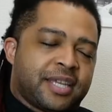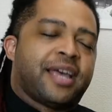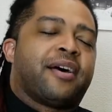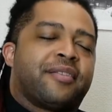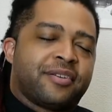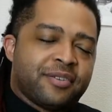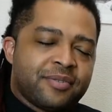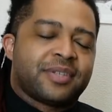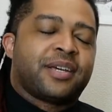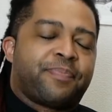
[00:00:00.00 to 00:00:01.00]
tell, they're
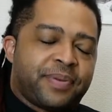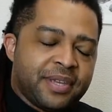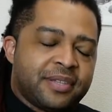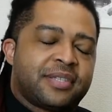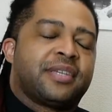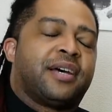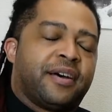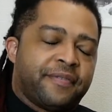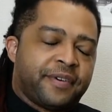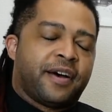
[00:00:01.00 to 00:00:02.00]
using a piece
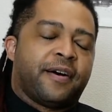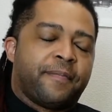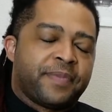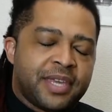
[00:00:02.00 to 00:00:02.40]
of um,